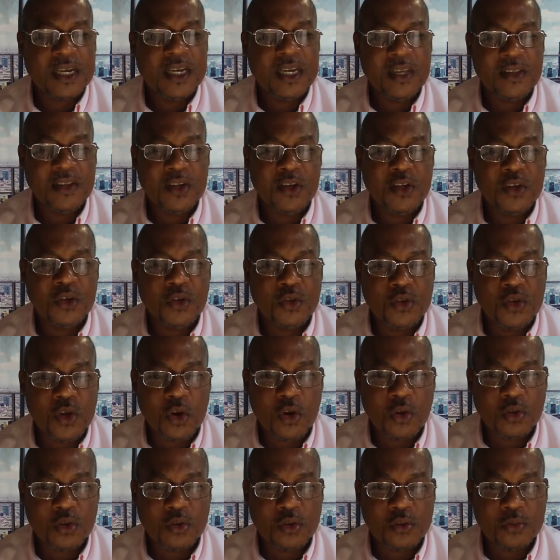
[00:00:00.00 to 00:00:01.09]
either you
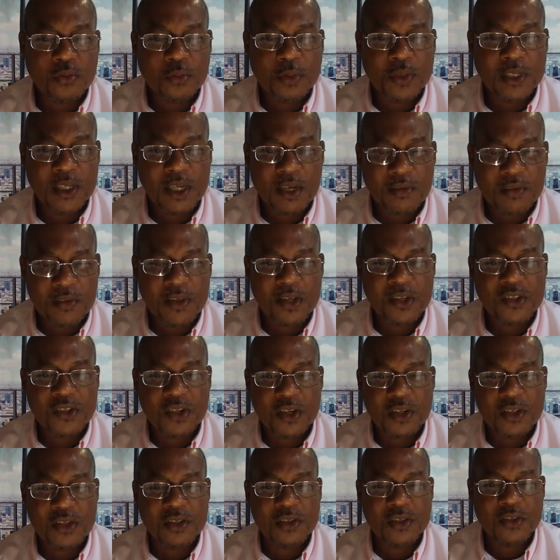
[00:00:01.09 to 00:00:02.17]
don't believe in the
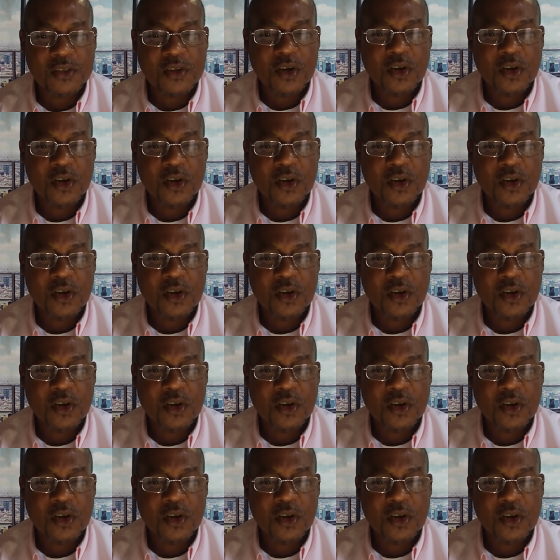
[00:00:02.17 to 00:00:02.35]
church